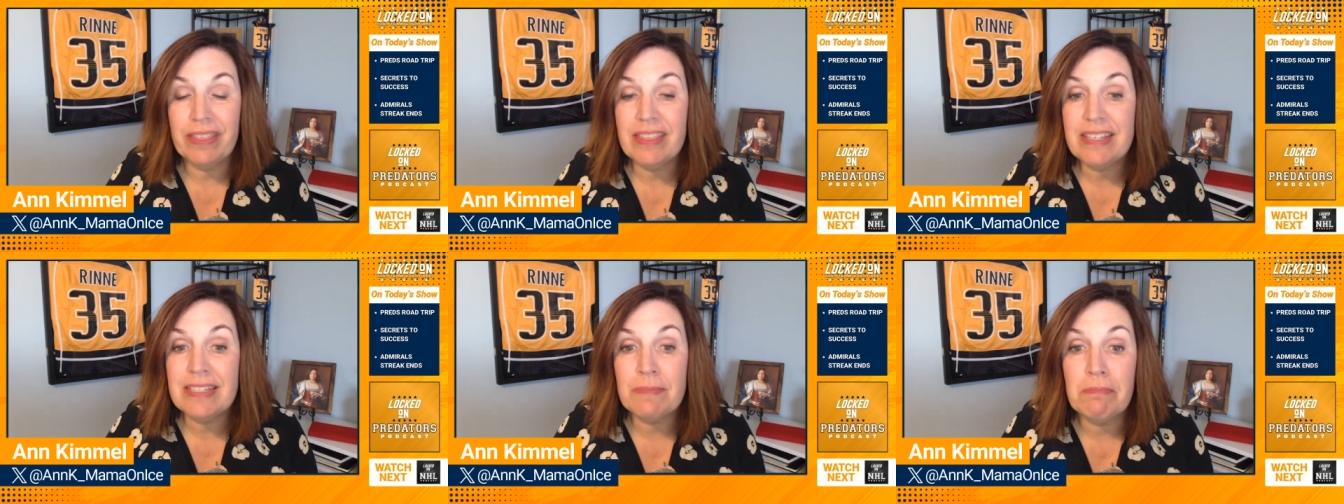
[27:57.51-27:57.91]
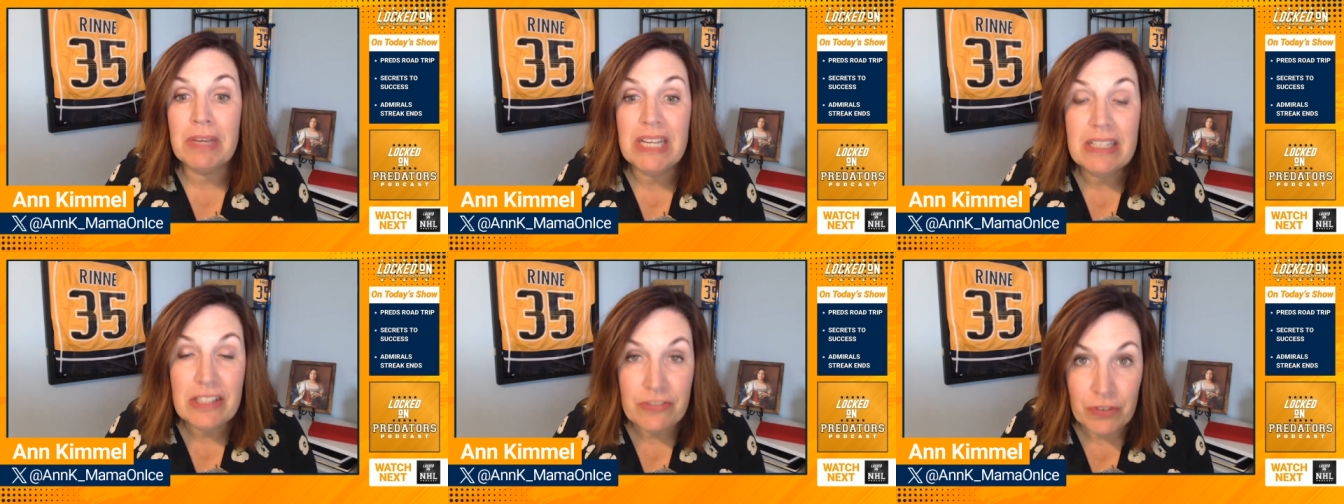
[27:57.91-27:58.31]
this
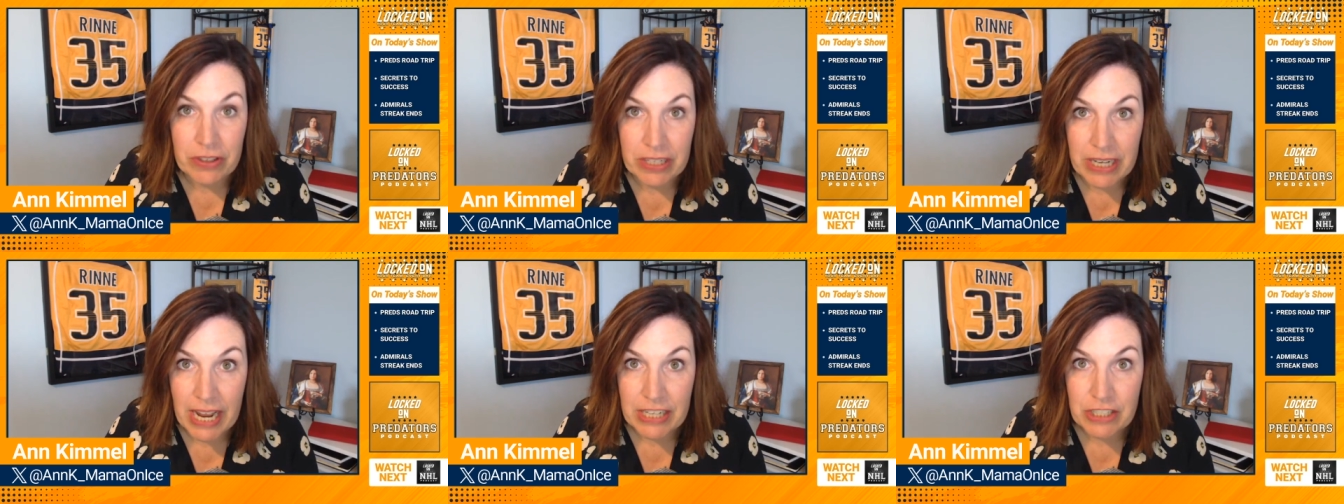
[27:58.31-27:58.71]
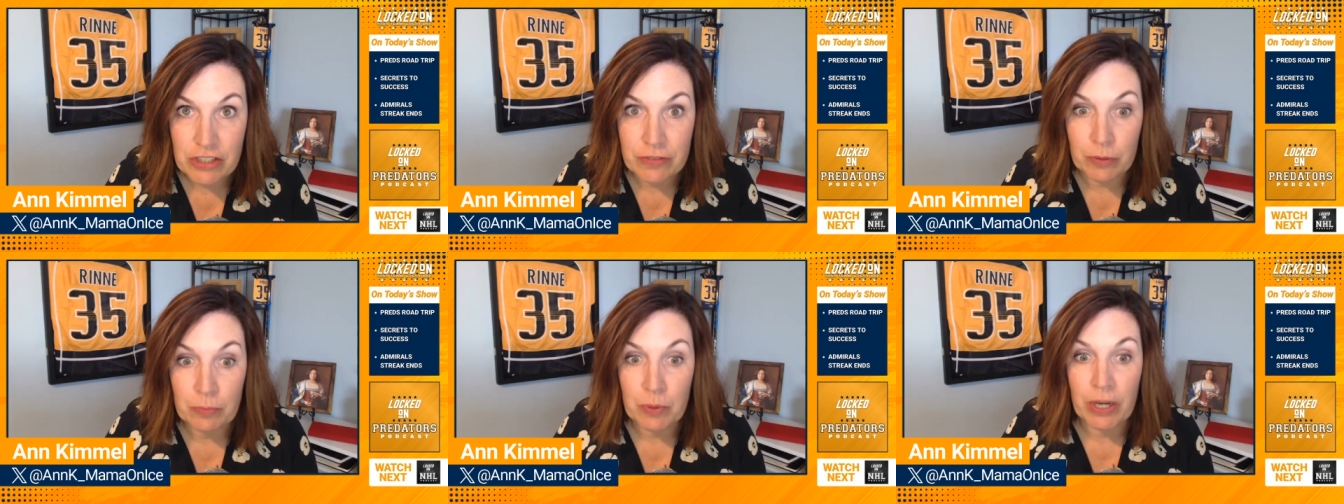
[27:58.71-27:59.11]
means for the
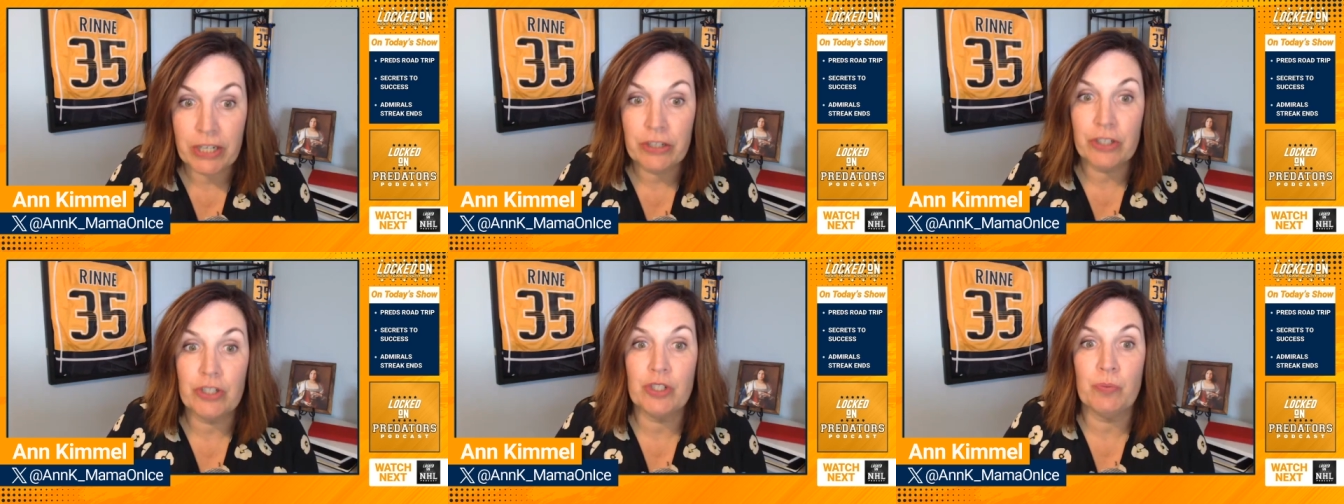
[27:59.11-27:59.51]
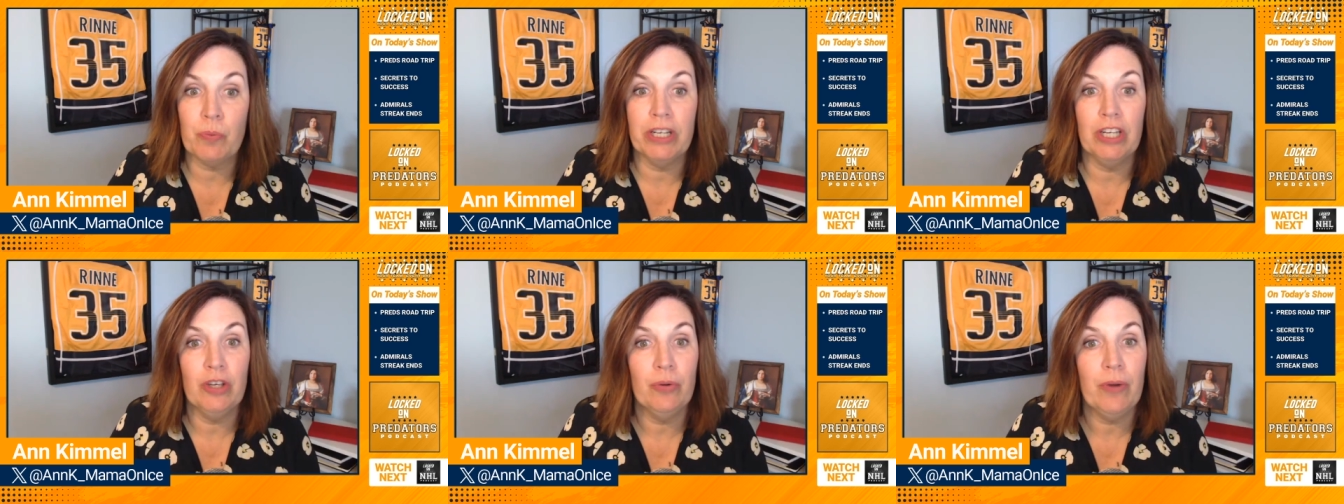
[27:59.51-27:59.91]
Nashville Predators
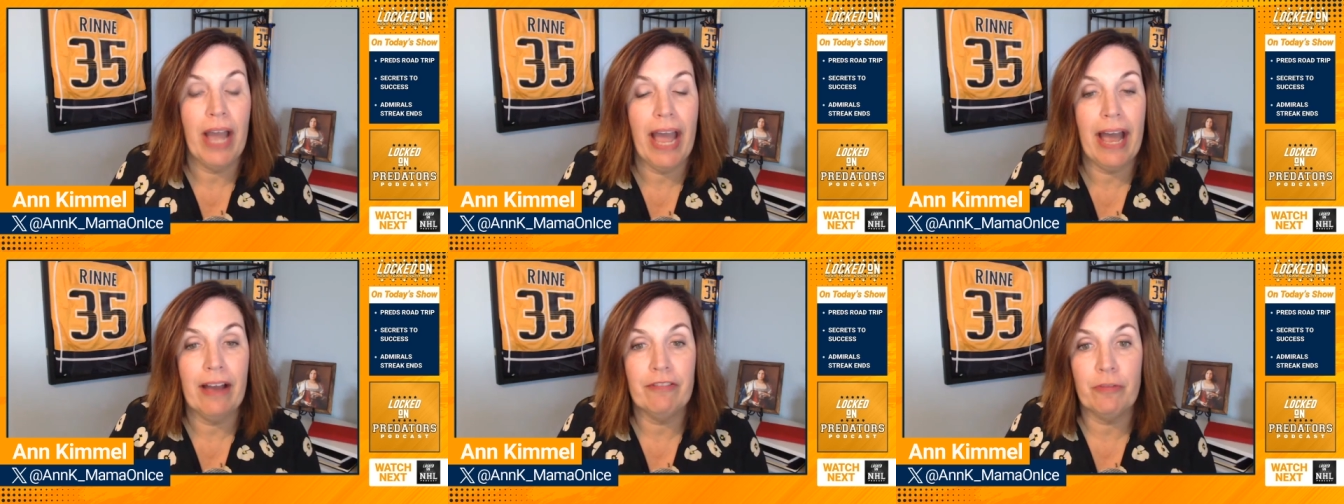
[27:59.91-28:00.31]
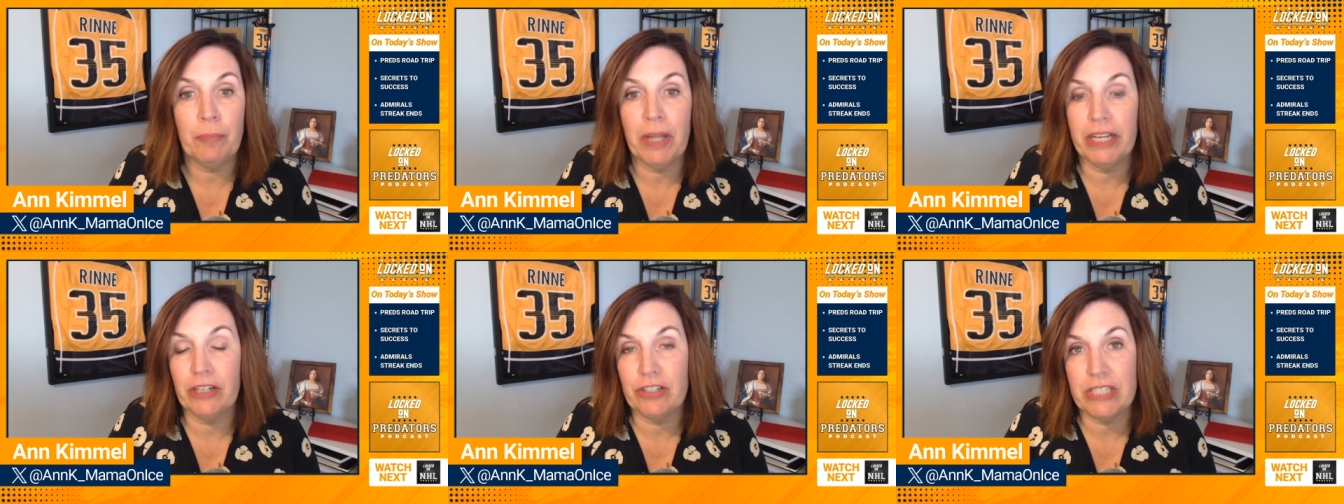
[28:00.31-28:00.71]
when you have
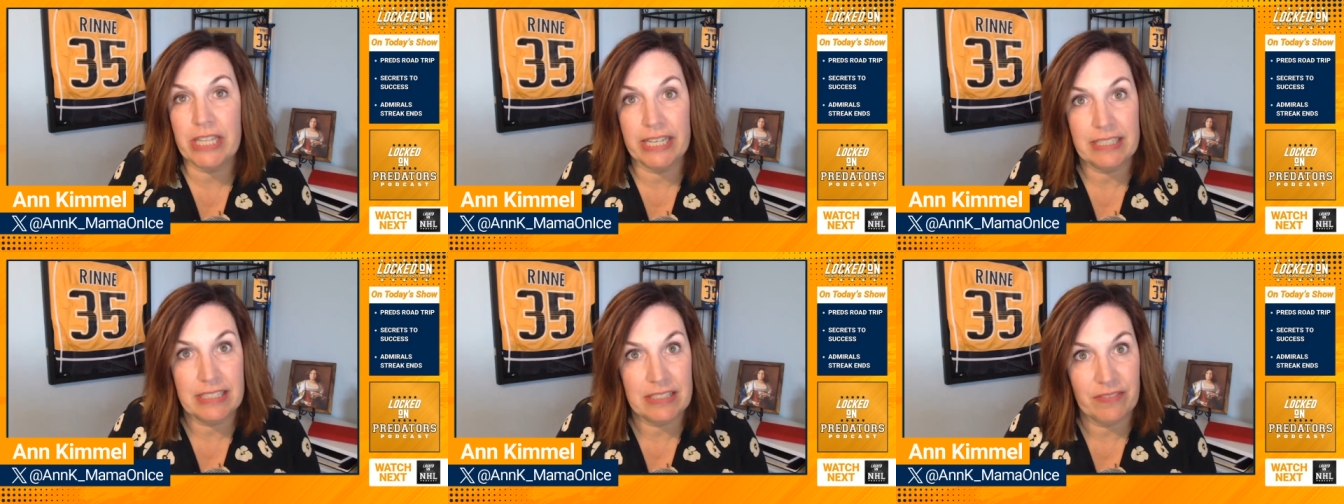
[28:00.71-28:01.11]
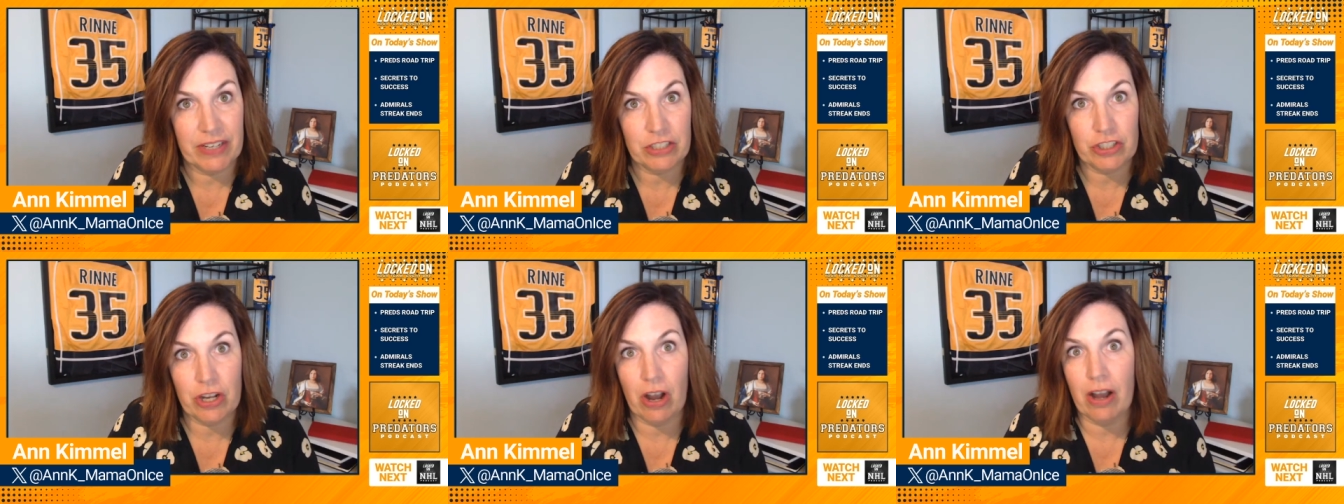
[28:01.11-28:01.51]
players like
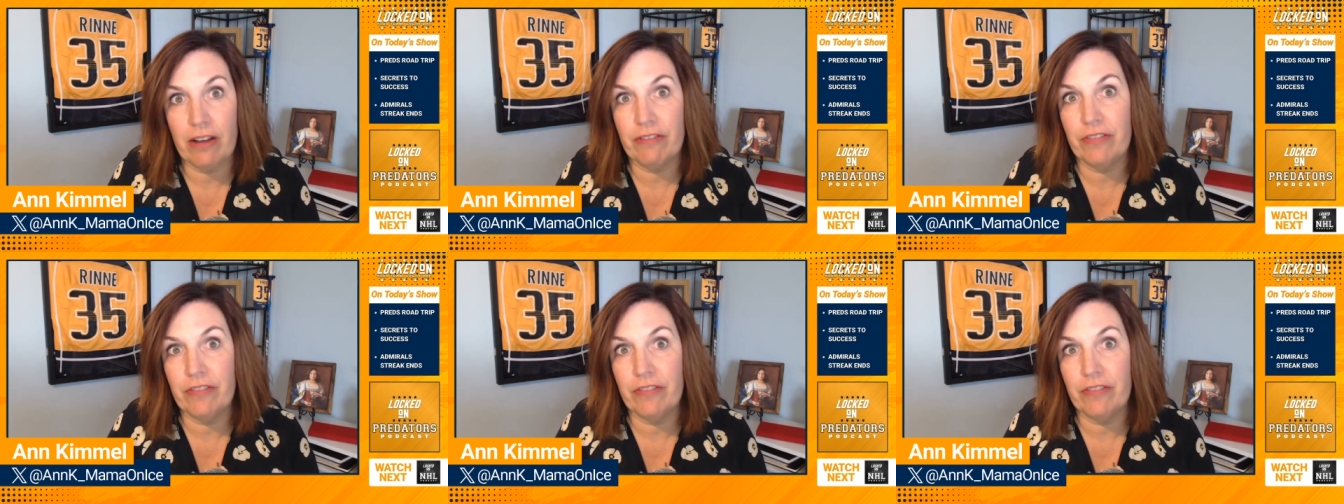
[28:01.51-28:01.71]
Svechkov